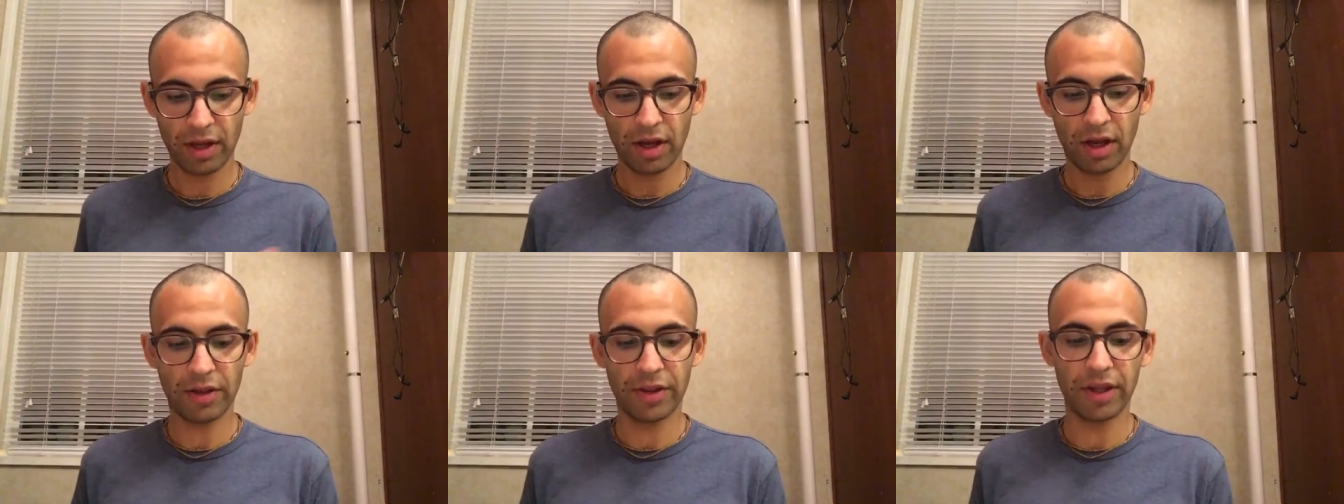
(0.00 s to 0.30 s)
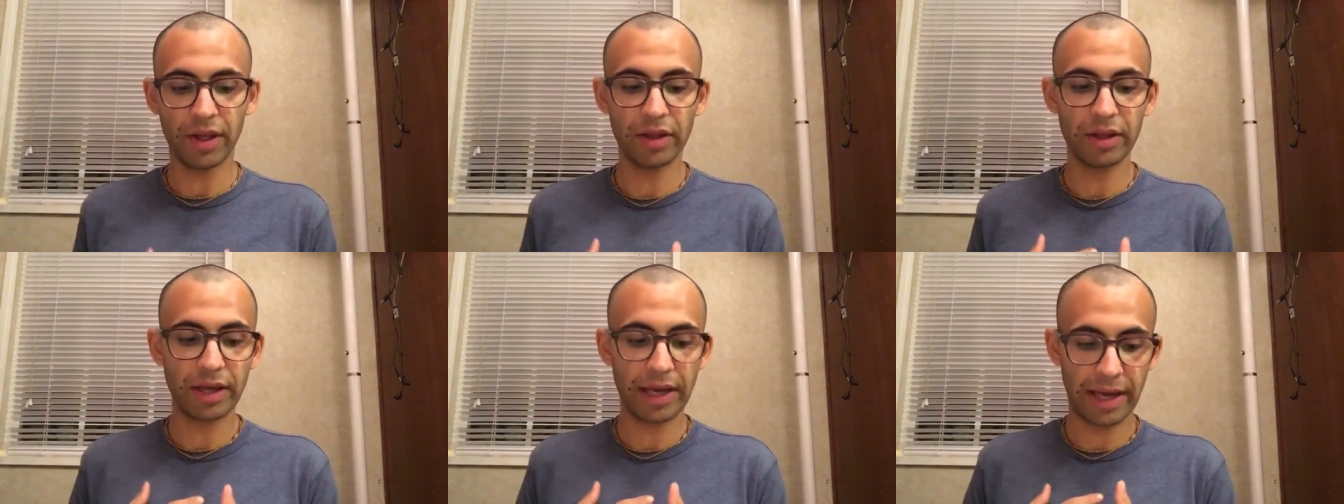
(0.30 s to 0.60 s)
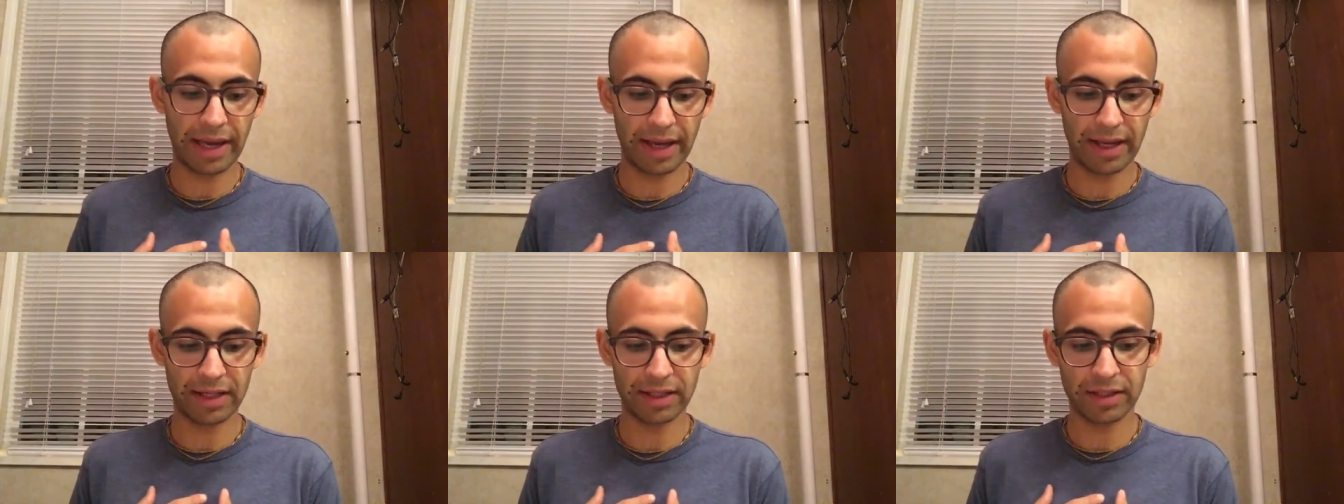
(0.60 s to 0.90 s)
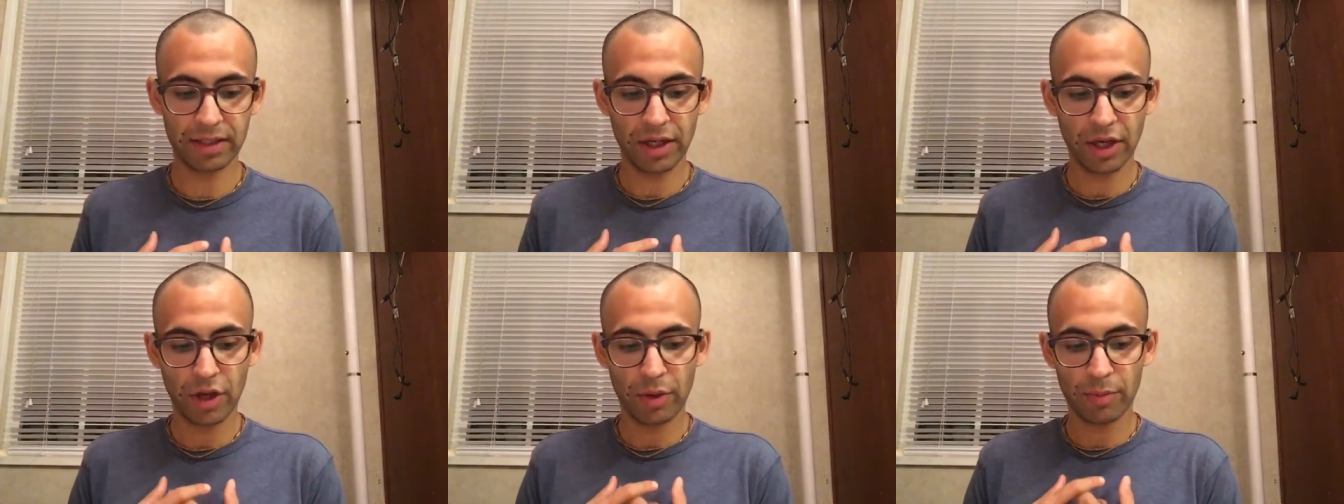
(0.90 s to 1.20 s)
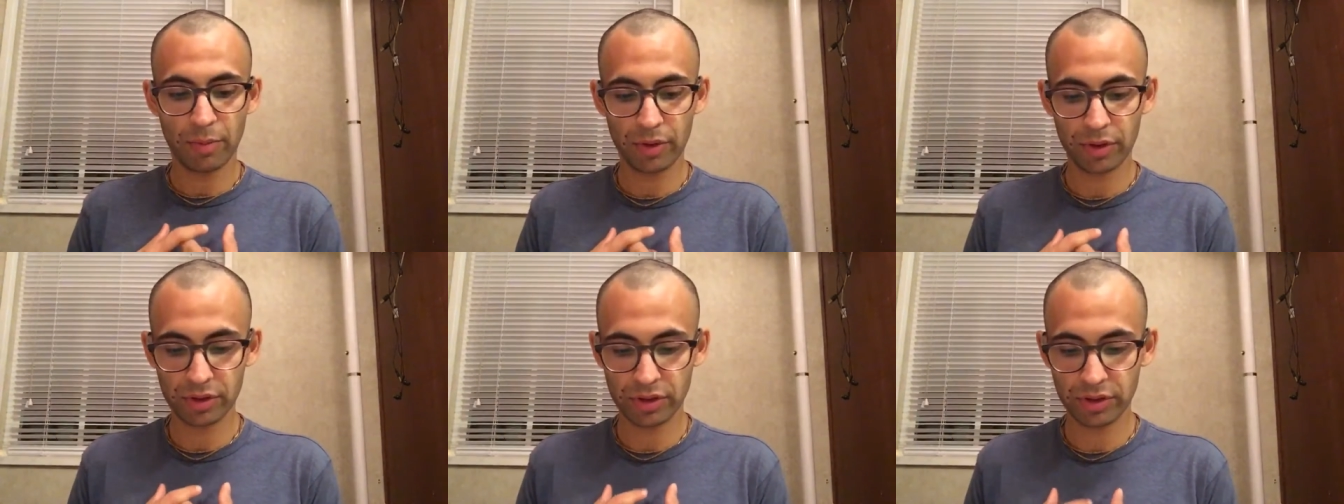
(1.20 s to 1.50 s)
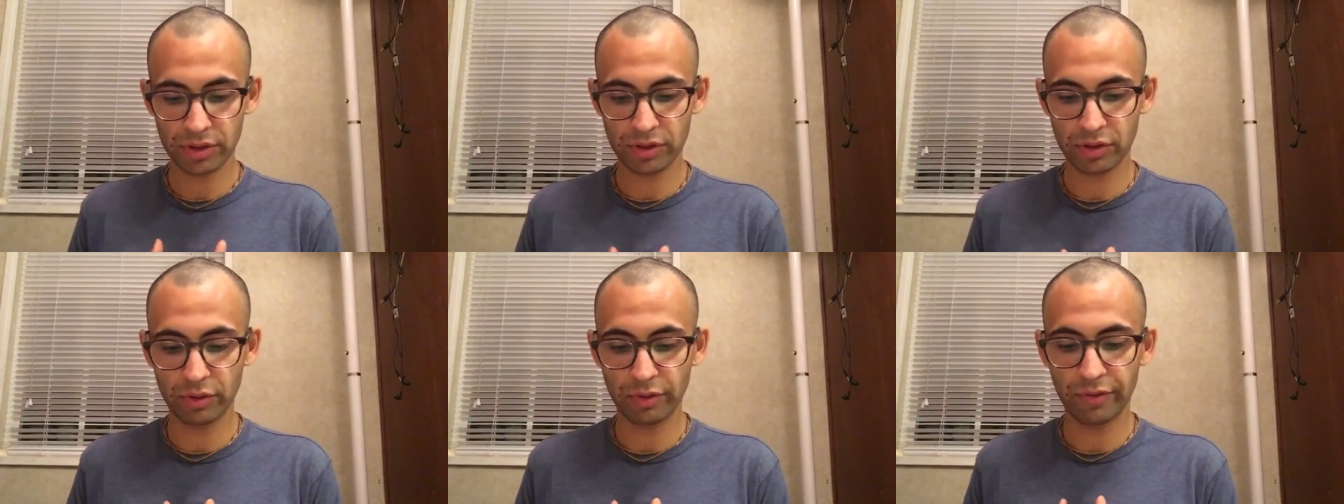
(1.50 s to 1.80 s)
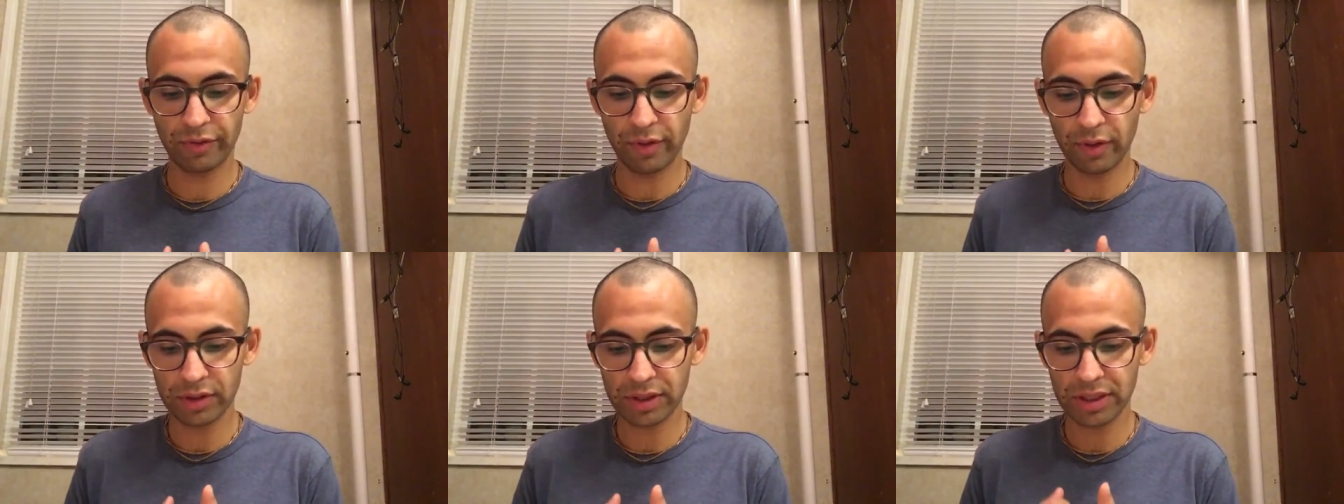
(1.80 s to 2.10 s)
On the other hand, persons who
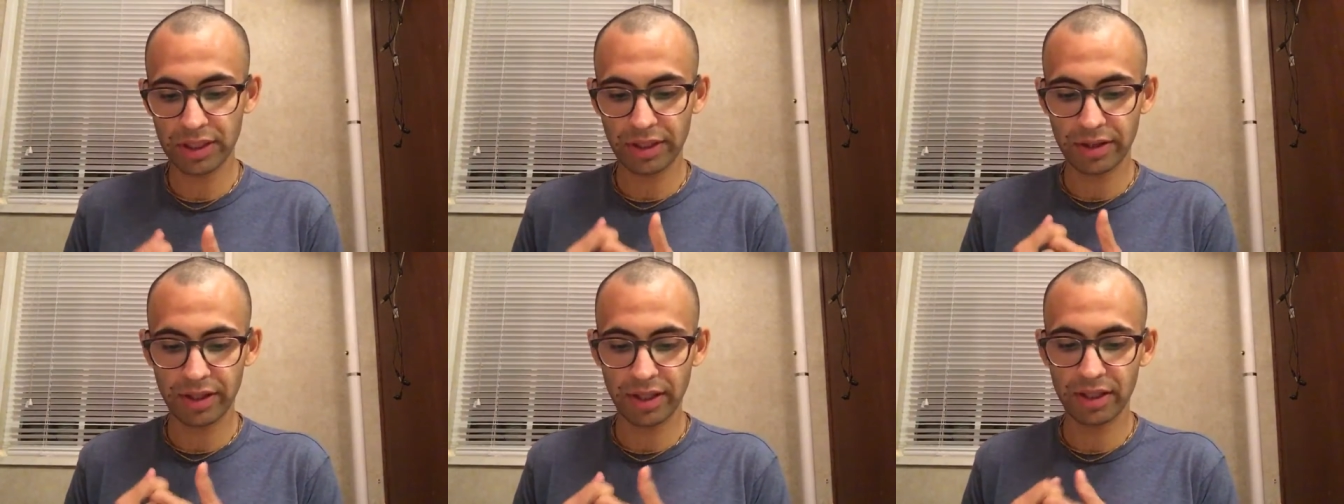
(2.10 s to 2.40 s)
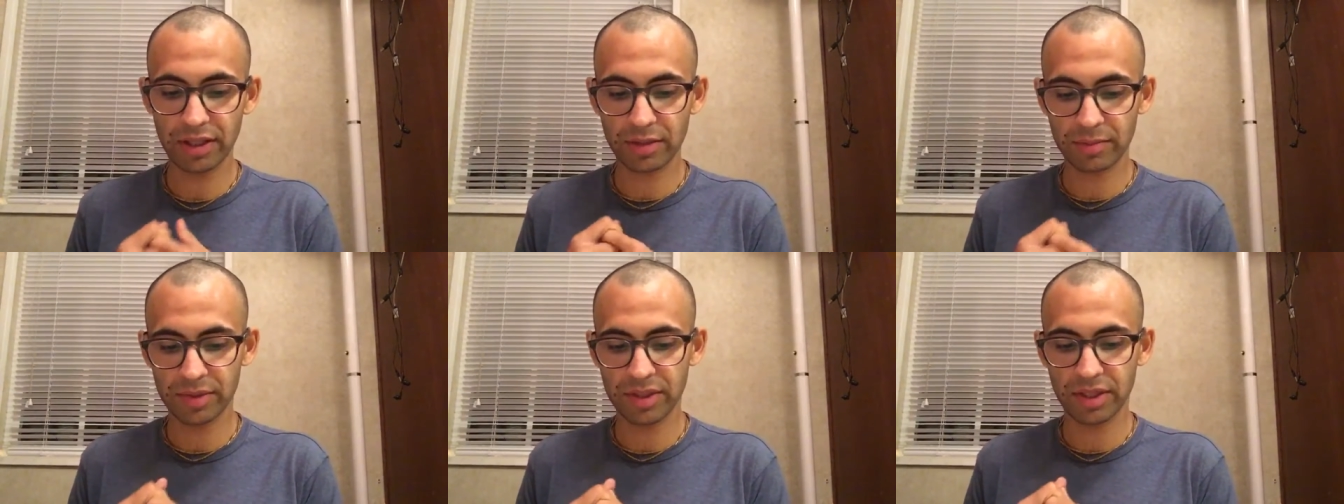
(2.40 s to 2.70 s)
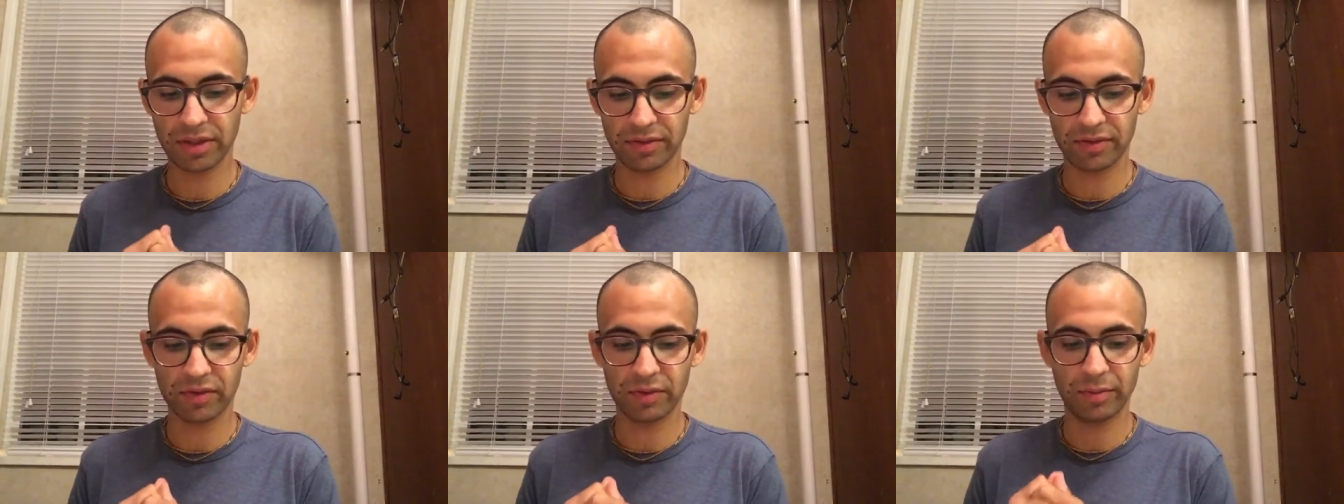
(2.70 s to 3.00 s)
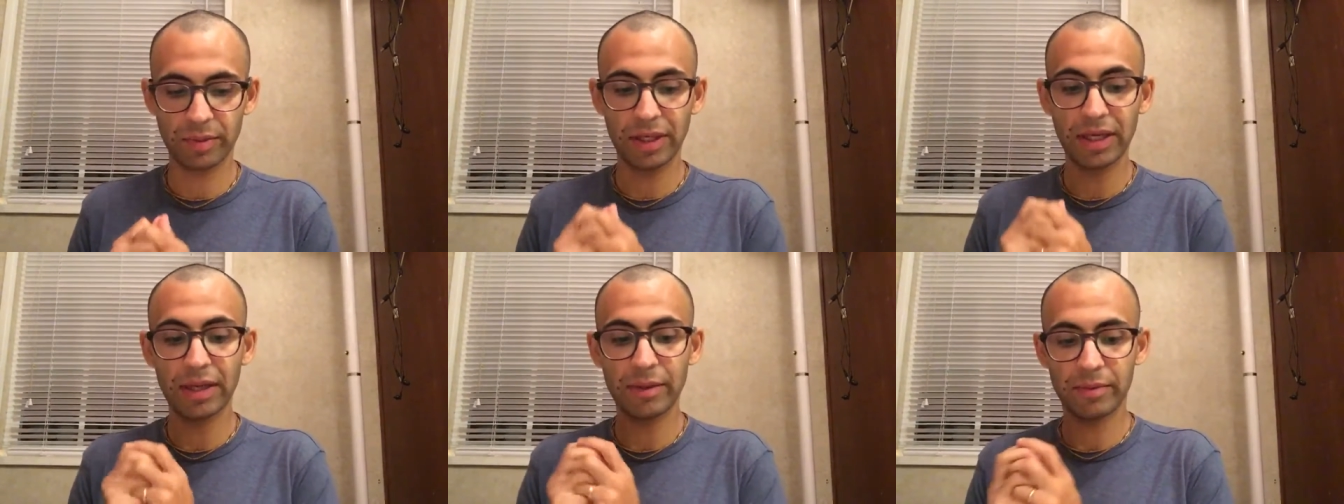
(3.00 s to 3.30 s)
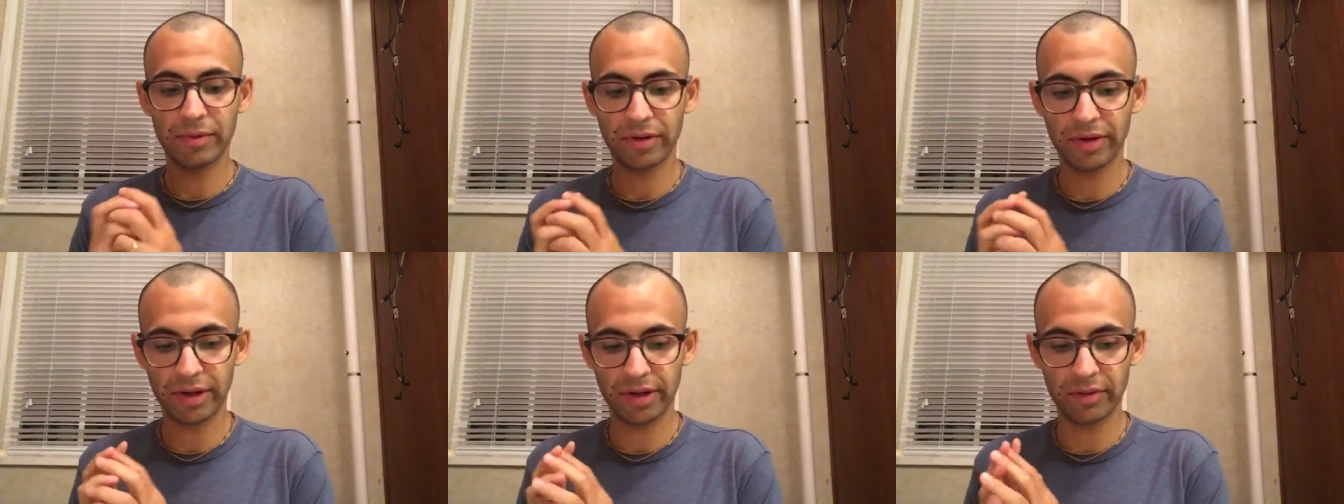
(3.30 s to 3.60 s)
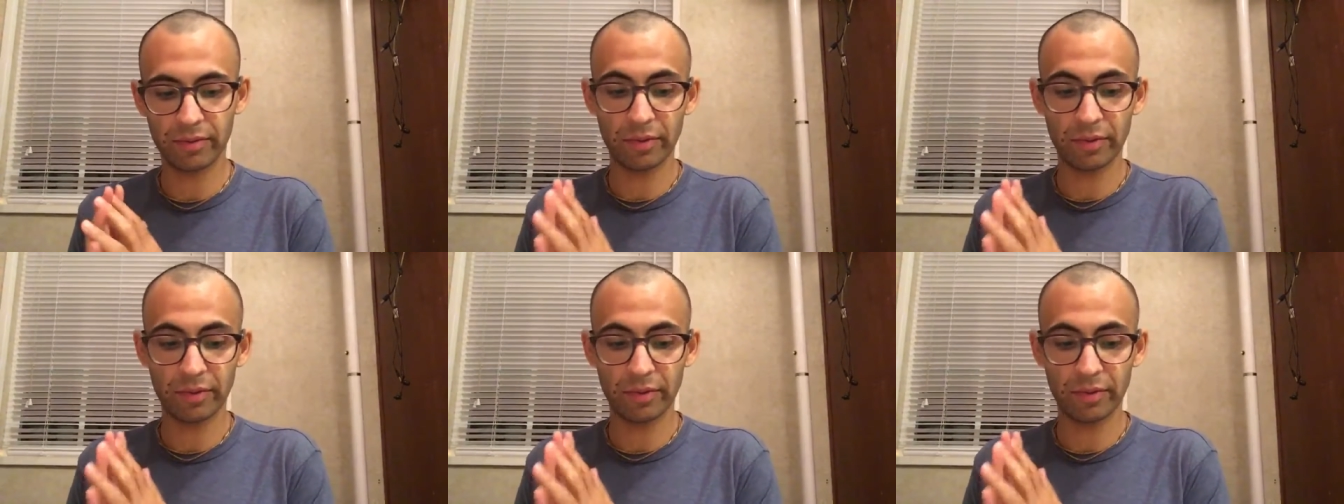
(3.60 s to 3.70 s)
falsely think themselves to be liberated